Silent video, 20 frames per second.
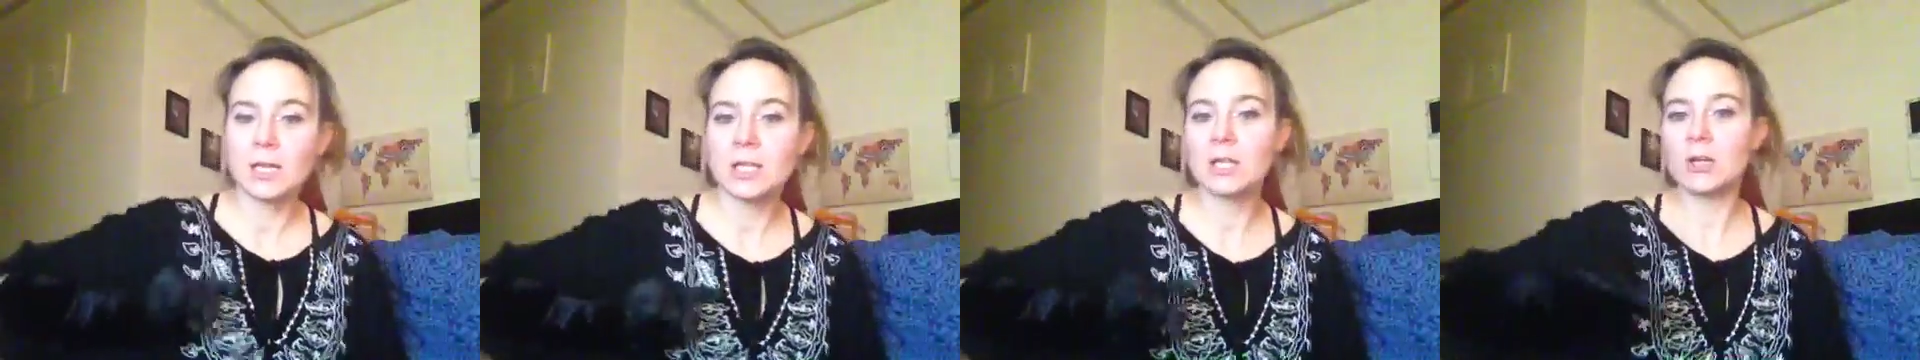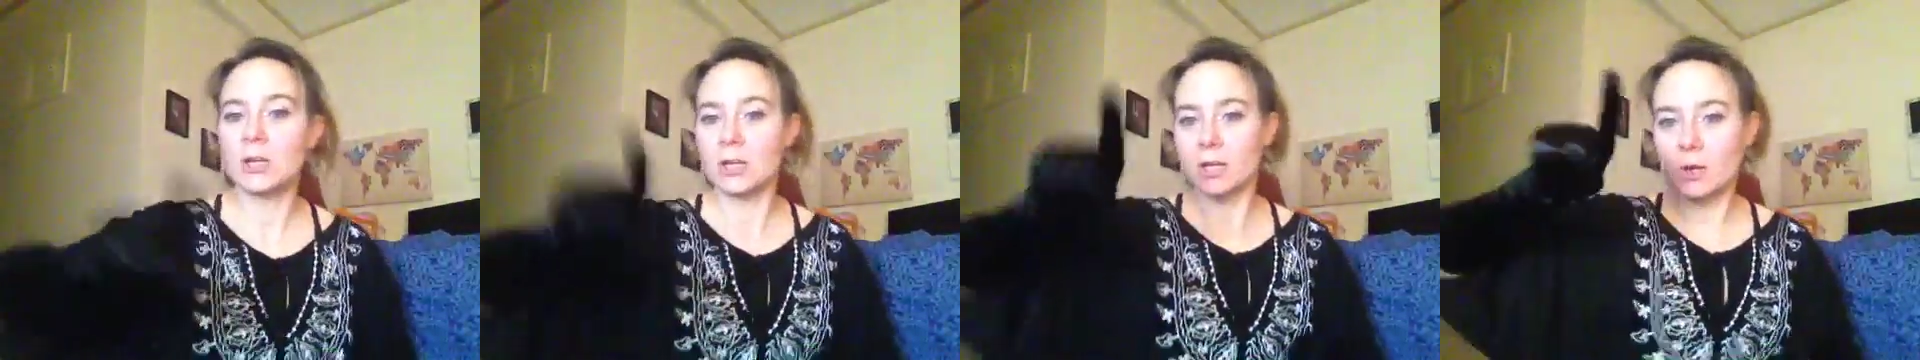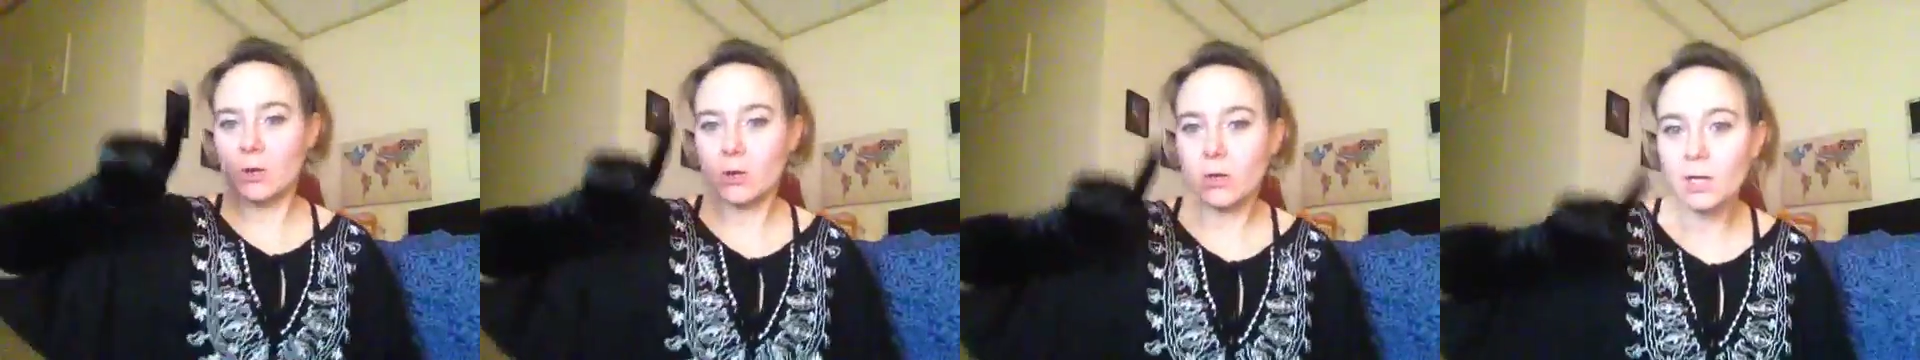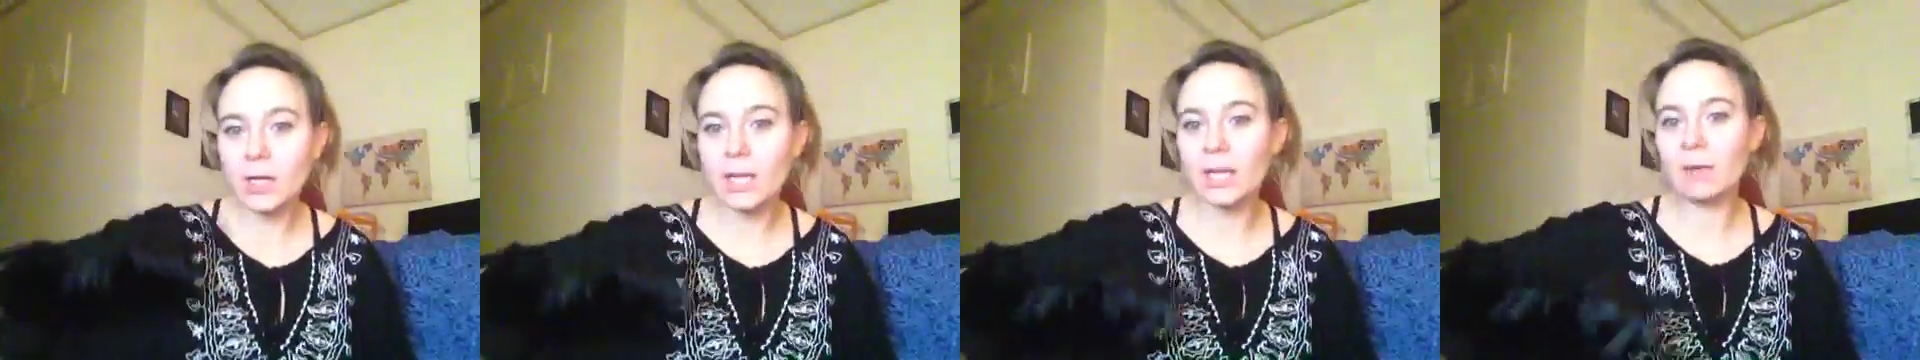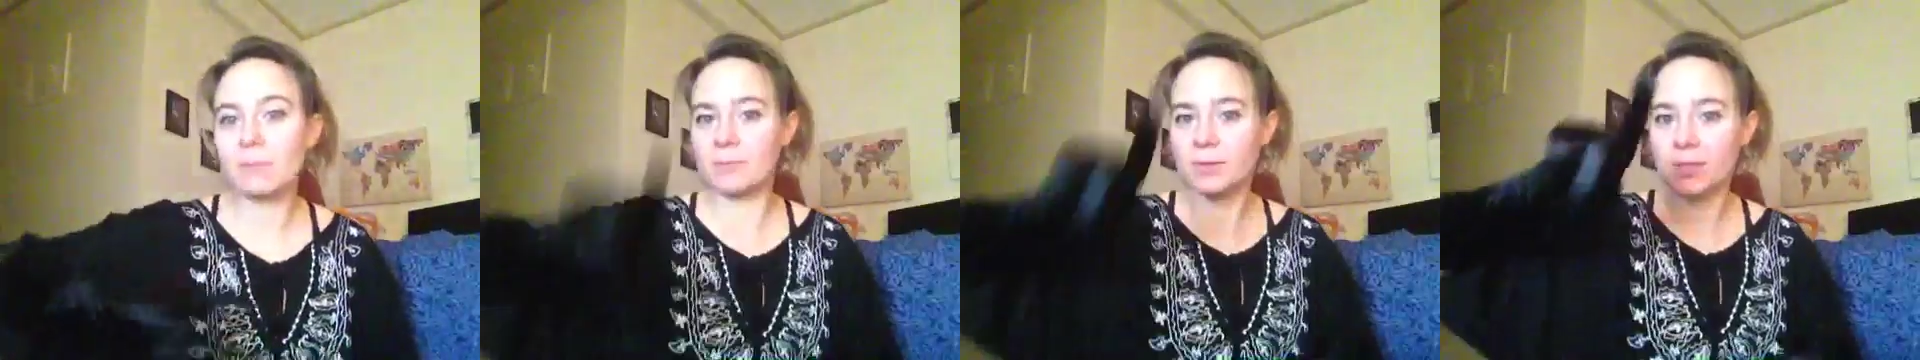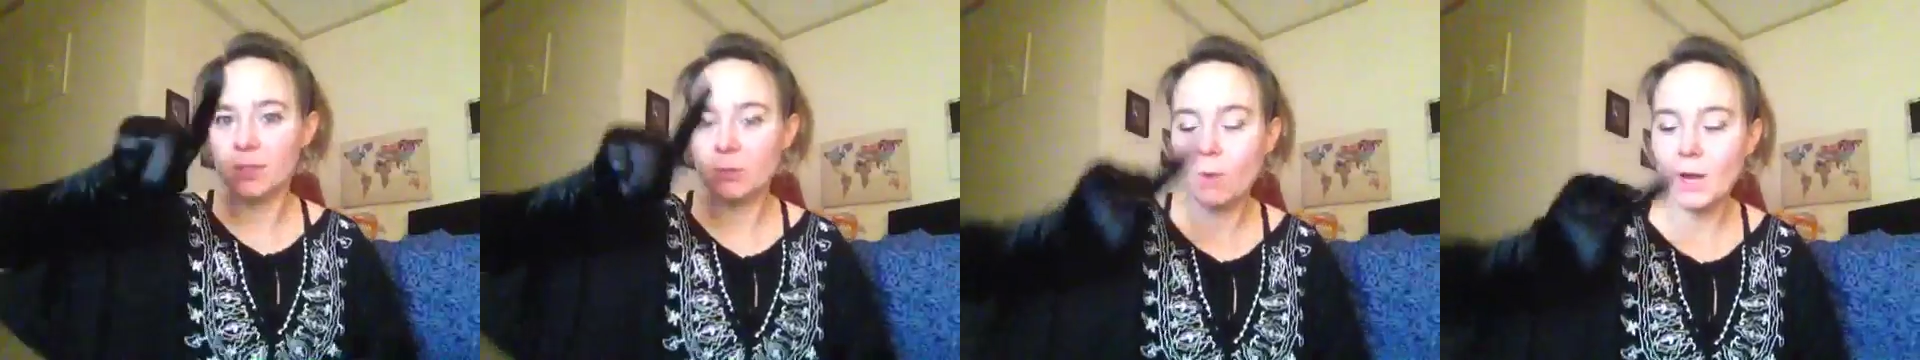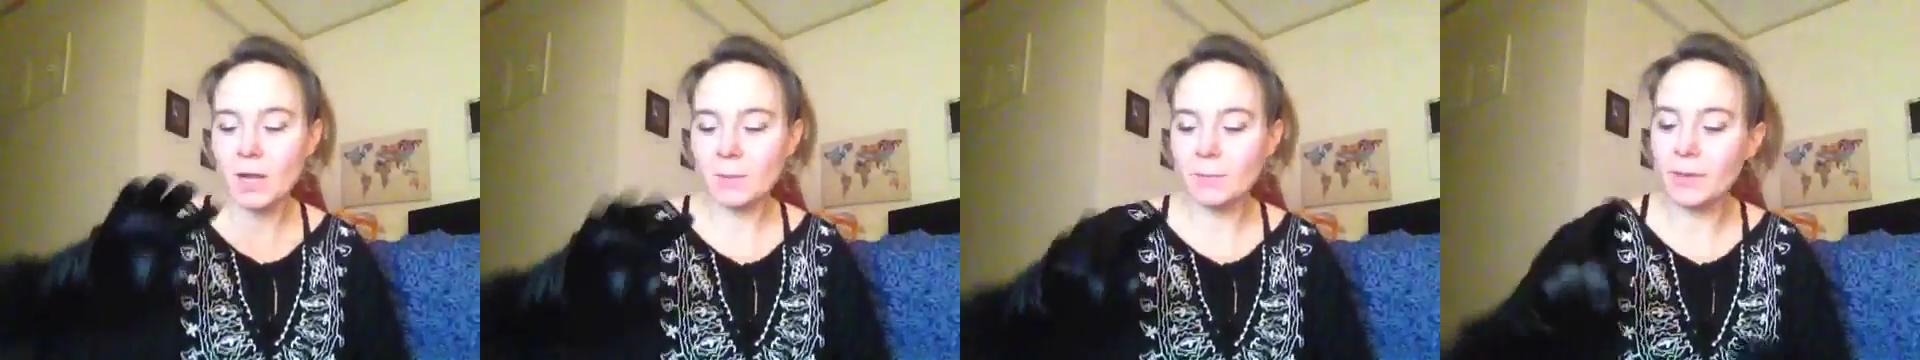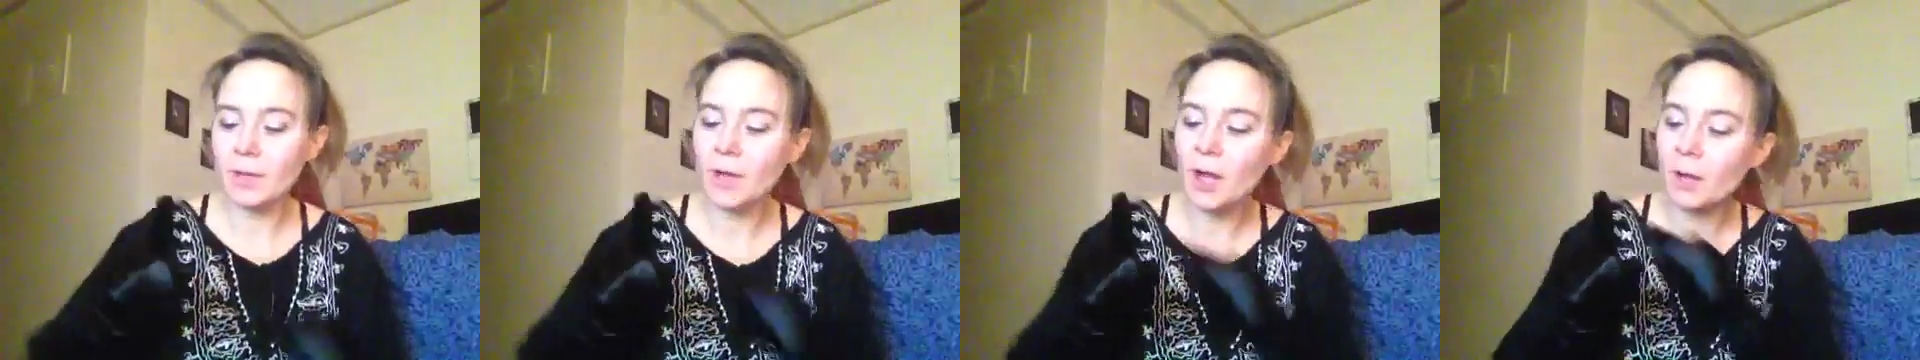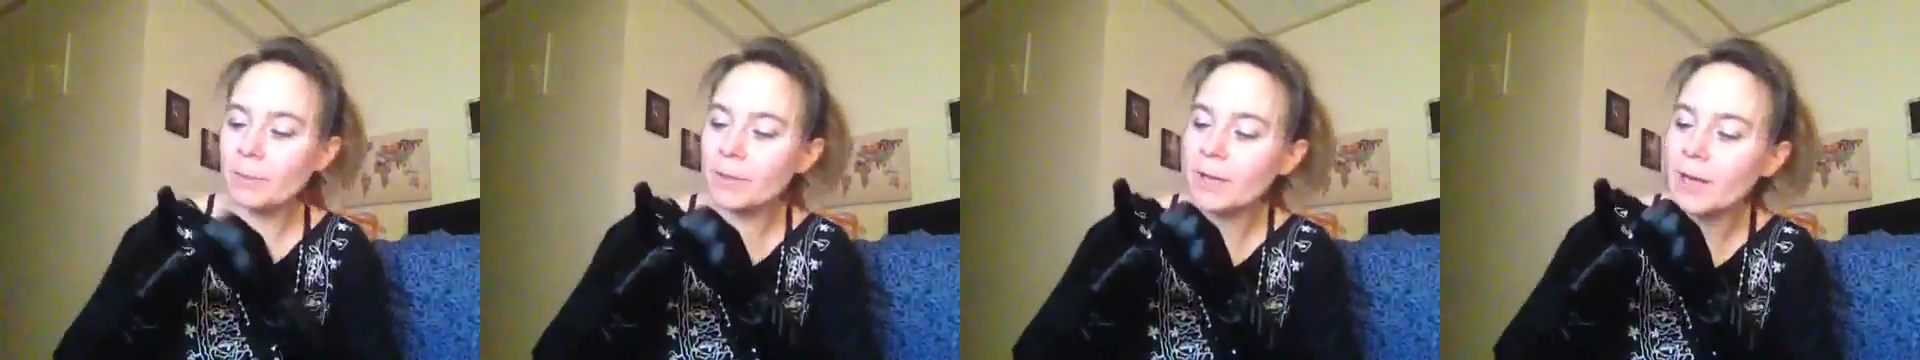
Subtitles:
You gotta keep swiping up.